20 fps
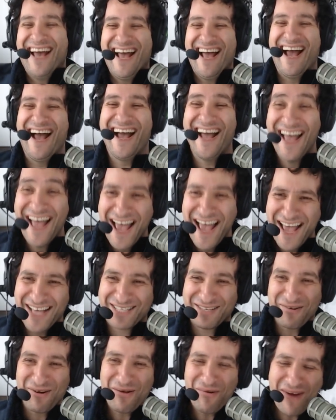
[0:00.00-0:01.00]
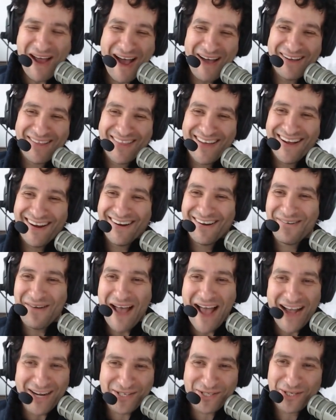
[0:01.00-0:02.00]
Yeah. Is there anyone out there who
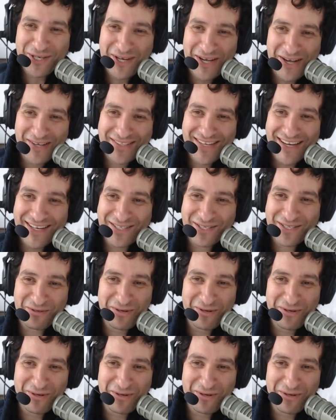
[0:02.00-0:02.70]
actually knows how to